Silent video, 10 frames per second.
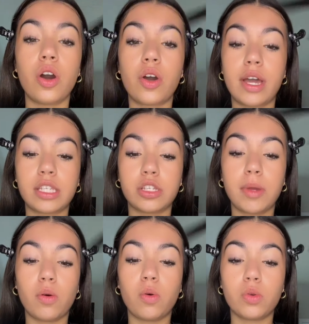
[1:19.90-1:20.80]
Okay, so
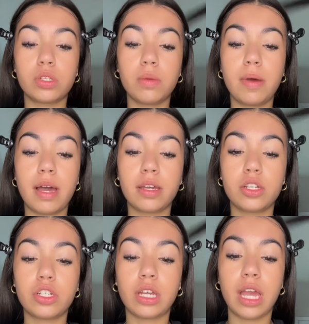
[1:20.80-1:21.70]
my Ulta
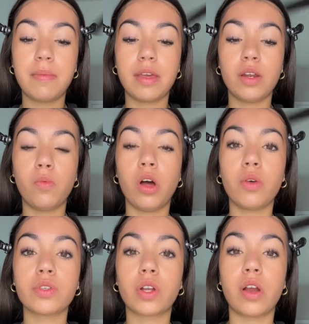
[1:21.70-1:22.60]
package came in while I
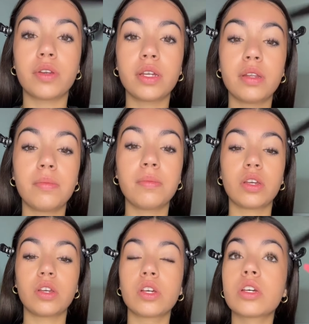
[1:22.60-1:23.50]
was grounded.
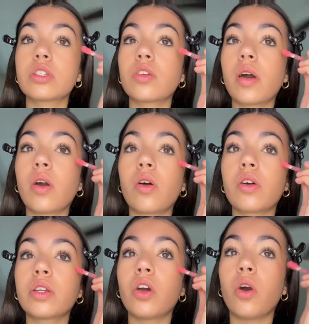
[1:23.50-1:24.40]
So I
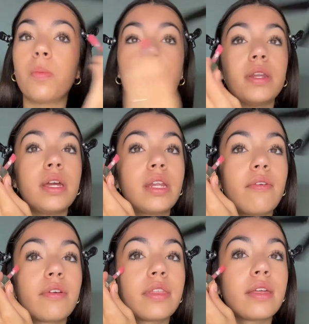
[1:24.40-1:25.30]
already opened it and
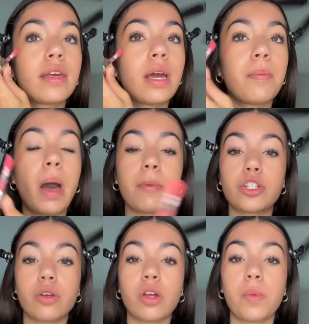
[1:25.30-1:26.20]
everything, but I'm going to
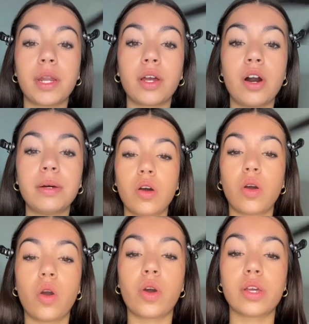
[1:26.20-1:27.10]
show y'all what I got.
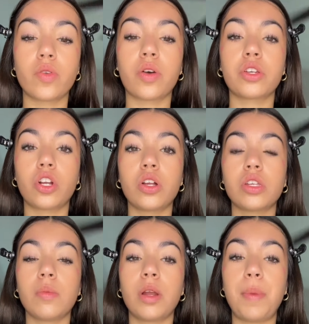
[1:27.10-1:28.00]
Okay, so I got the Charlotte
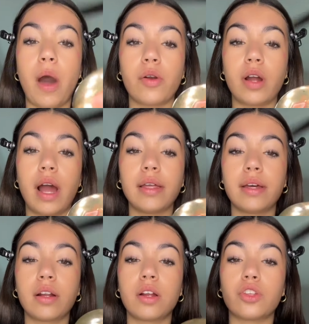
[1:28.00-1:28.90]
Tilbury Powder
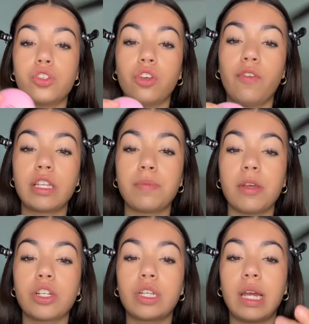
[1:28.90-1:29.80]
Highlighter, the Too Faced
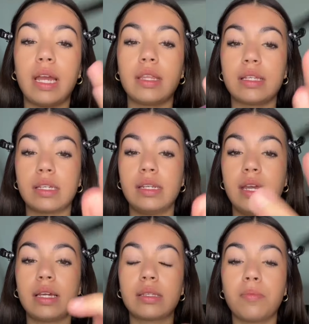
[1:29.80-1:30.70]
Blush, and this
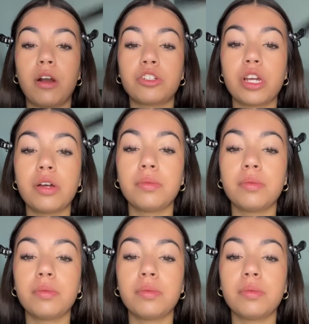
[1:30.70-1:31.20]
NYX Brow Gel.